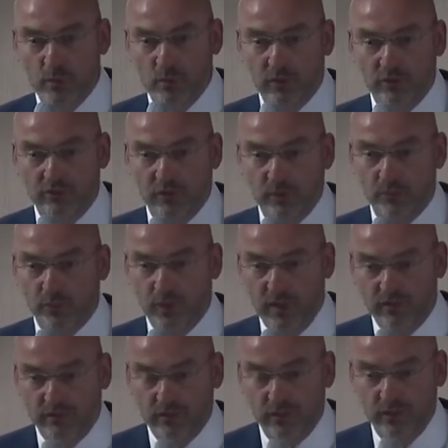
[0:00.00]
I was
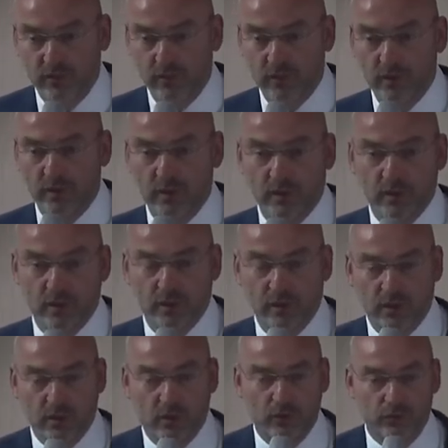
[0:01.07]
impressed
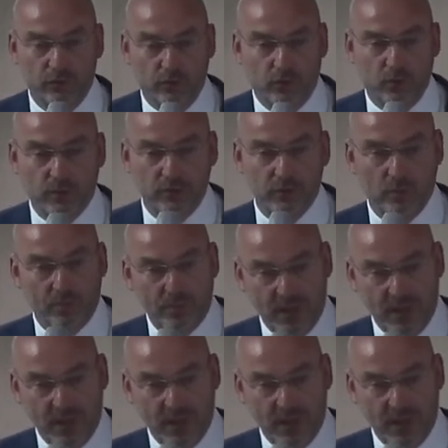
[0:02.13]
also with your